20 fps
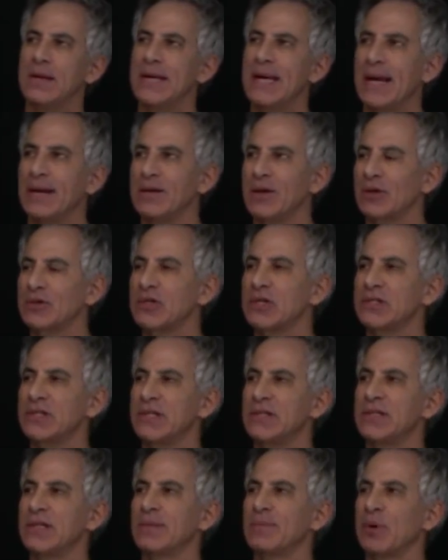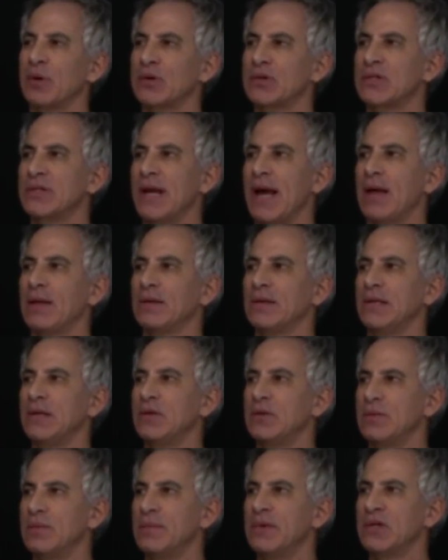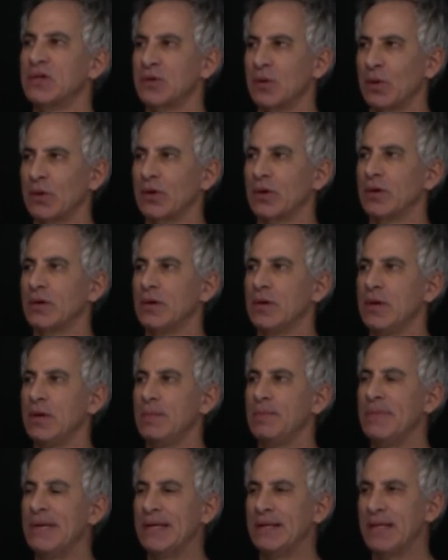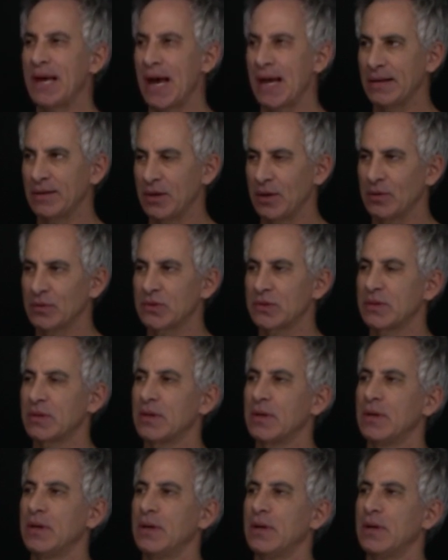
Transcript: can narcissistic personality disorder be diagnosed?